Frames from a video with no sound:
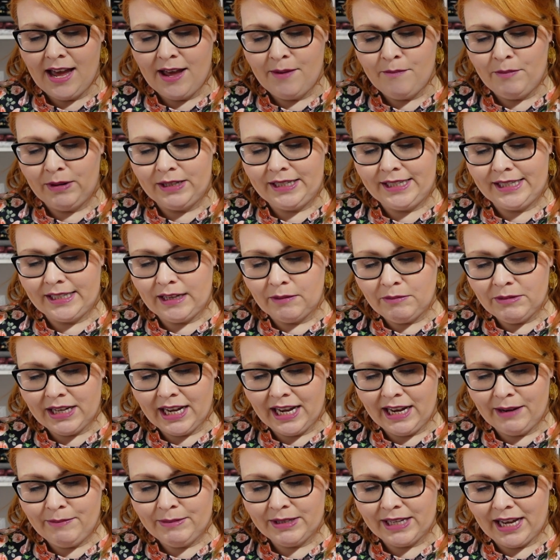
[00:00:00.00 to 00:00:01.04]
but
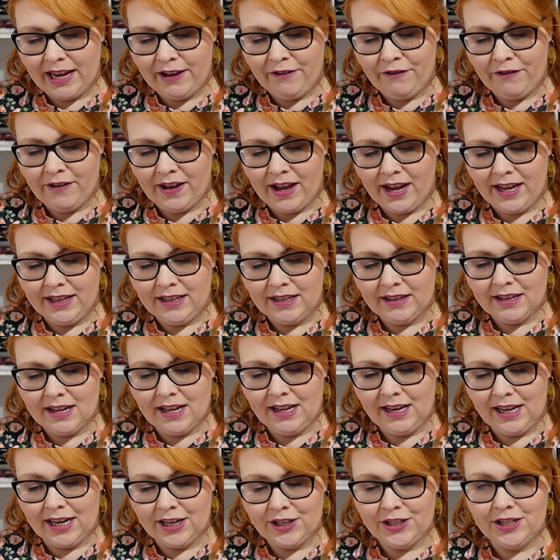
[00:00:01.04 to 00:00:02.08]
sometimes I find that the
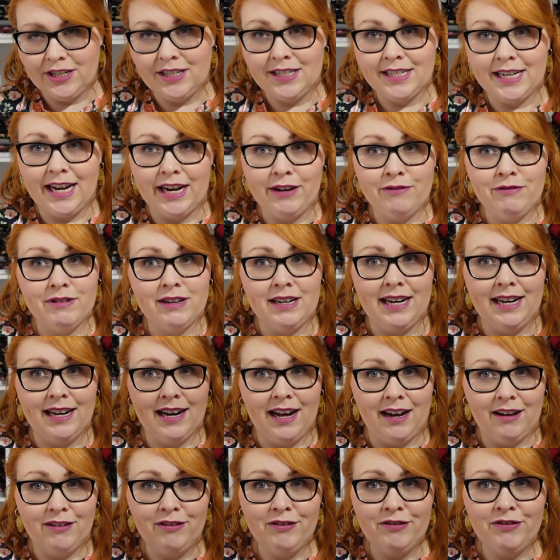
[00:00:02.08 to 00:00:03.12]
collections I really
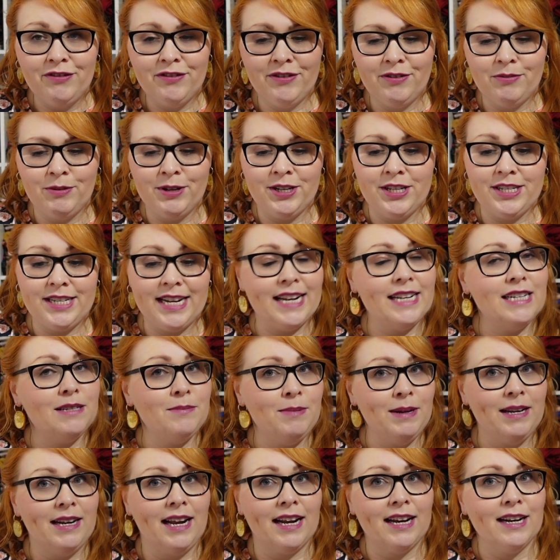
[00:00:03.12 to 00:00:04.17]
love, which tend to
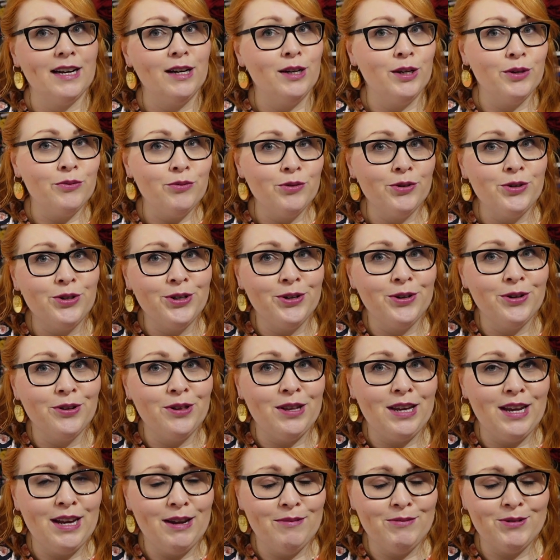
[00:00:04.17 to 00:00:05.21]
be like literature
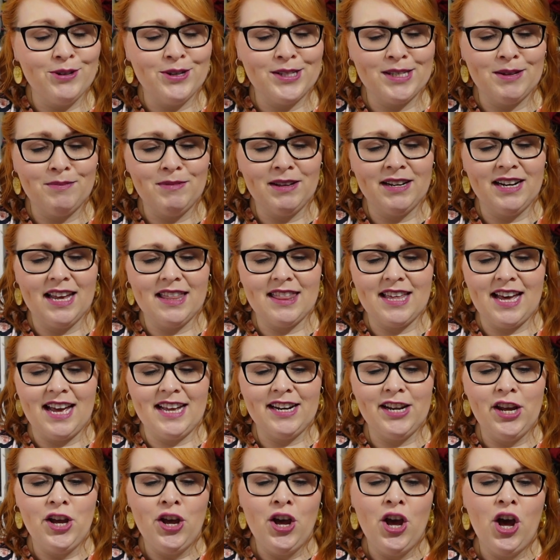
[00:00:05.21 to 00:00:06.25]
themed or something like
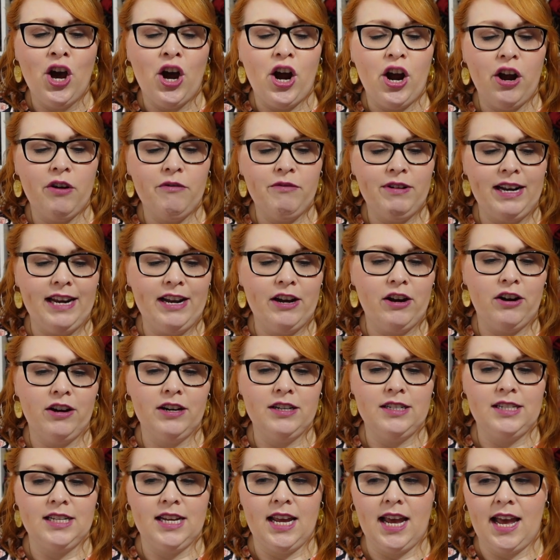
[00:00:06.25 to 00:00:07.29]
that, are really
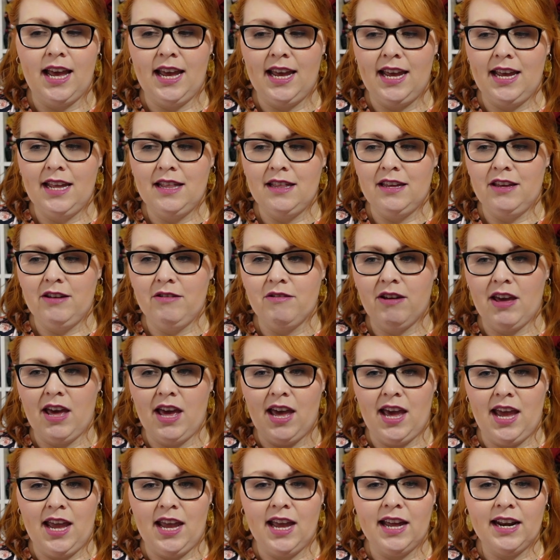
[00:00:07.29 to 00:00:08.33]
hard to get in the
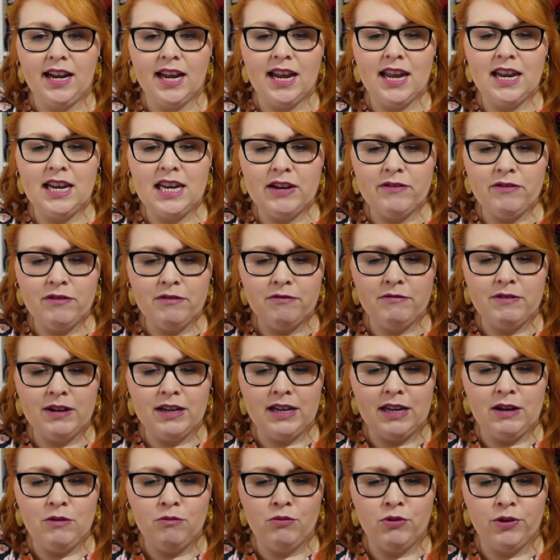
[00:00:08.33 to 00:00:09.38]
UK, and I can never
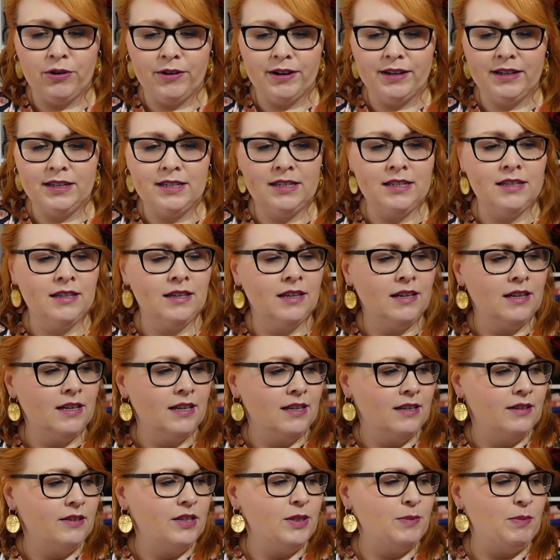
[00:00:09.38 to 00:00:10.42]
really warrant
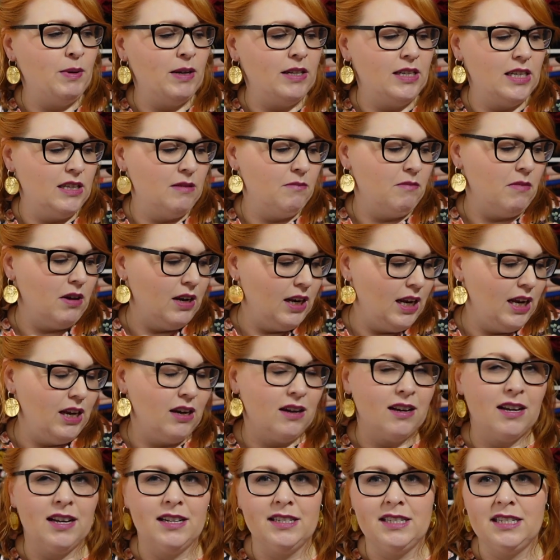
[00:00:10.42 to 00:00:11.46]
spending the money
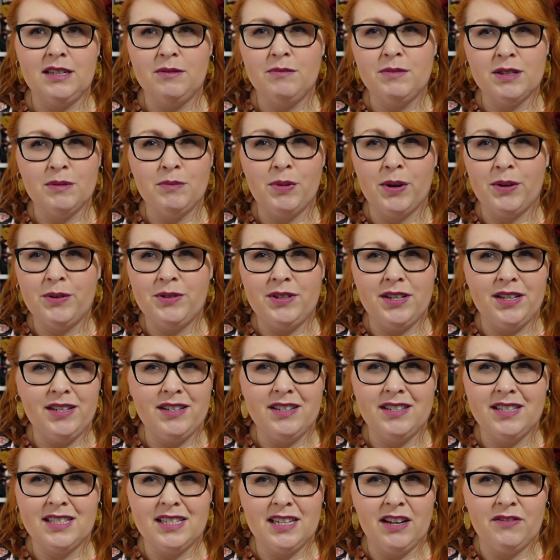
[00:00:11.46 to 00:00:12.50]
and customs and postage
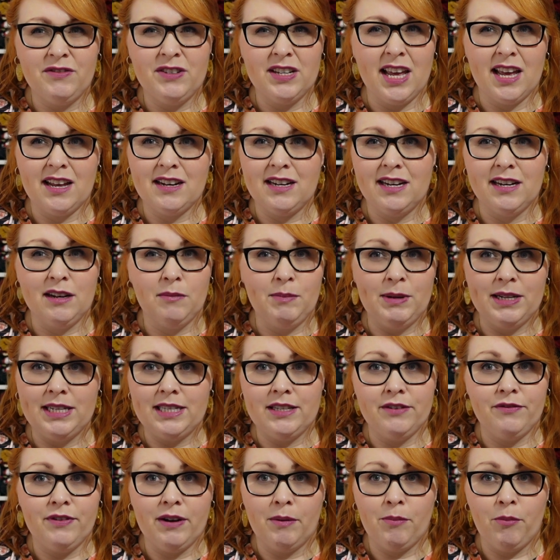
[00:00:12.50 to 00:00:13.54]
and stuff to get little bits
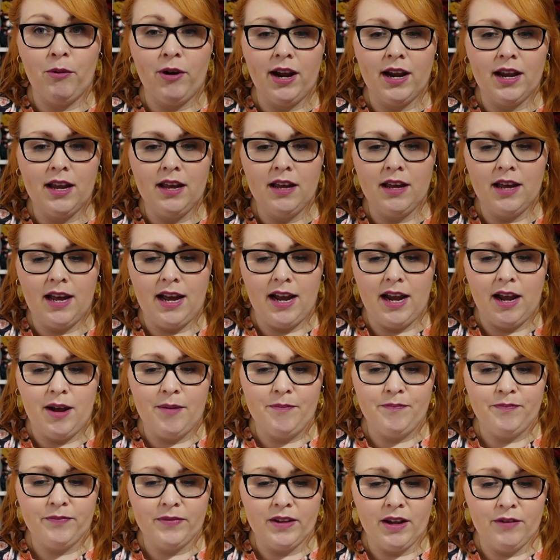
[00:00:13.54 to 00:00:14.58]
of fabric
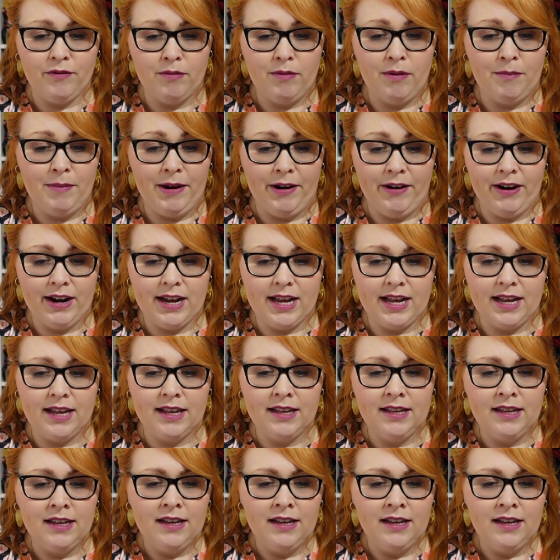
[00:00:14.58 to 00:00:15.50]
from America.